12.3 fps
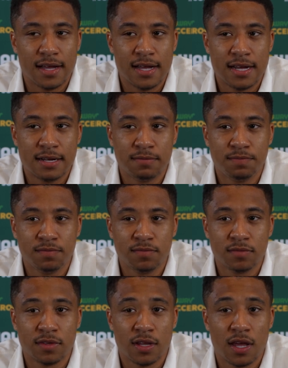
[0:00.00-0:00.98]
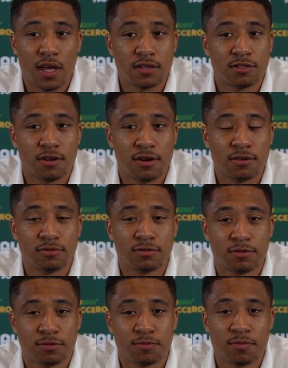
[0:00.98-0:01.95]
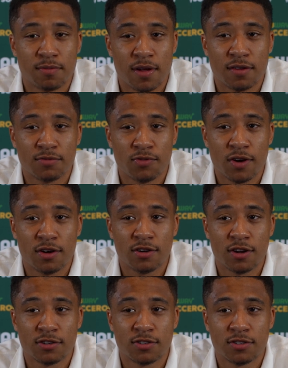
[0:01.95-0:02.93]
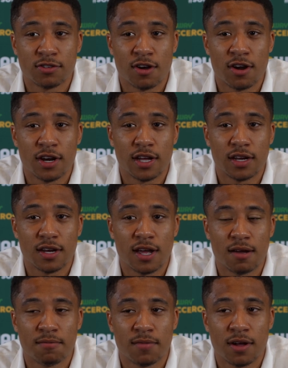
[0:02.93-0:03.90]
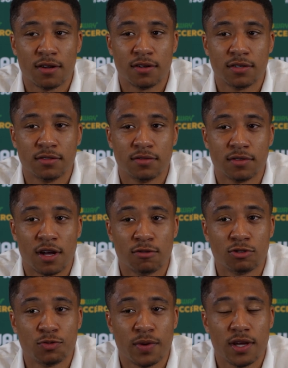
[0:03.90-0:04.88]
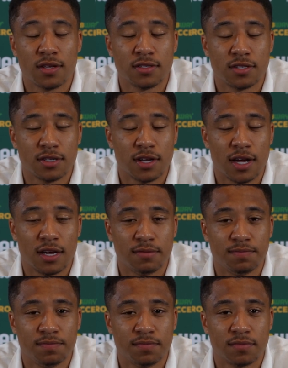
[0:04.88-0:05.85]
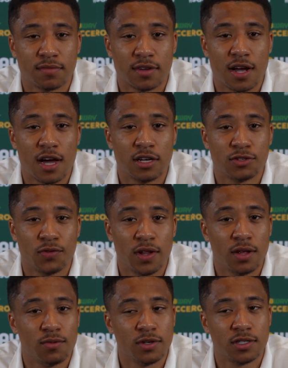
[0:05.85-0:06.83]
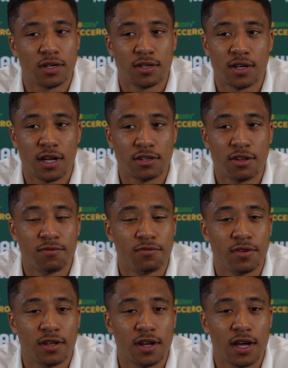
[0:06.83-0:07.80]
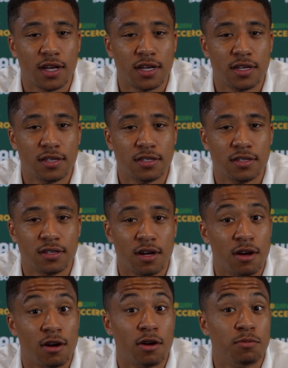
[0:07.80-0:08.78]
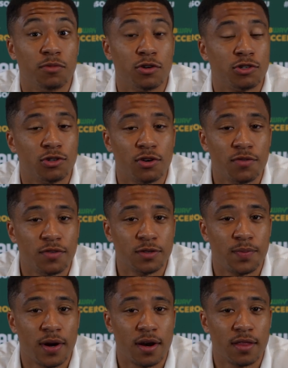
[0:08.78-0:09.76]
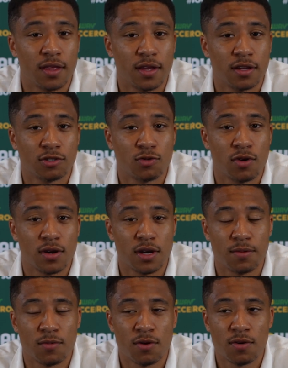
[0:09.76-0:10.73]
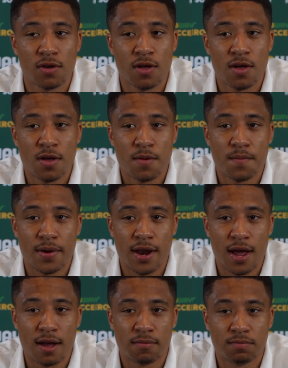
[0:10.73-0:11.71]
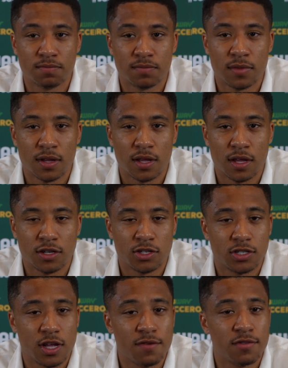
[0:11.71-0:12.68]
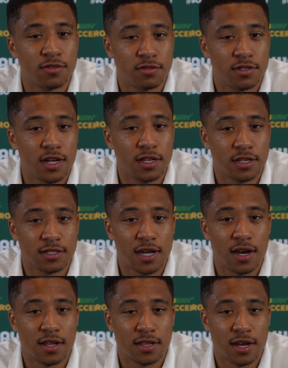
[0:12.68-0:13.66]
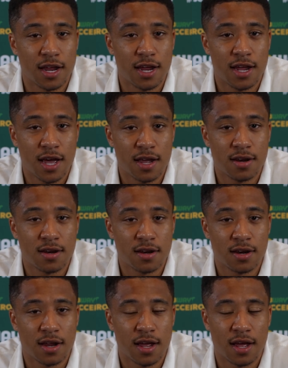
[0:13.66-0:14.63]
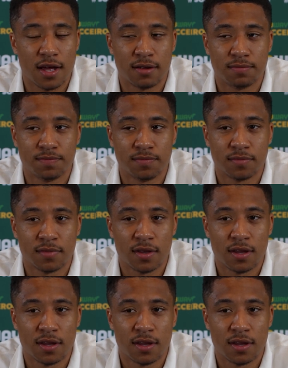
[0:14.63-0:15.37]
Um, yeah, so I was I was very close to signing, and um, I, I was speaking to um, Carlos Vela, which I, I don't feel like he, I'm not sure if he's a part of the squad anymore, but um, just even seeing the talent that he had, um,